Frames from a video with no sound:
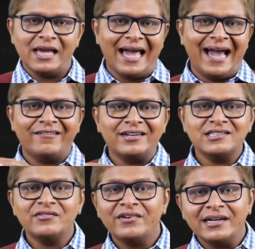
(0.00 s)
The
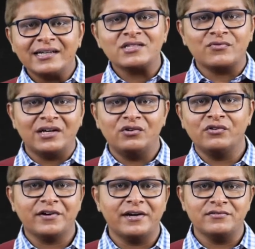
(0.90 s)
average inventory is
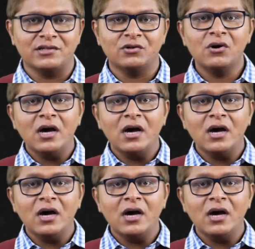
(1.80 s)
1250.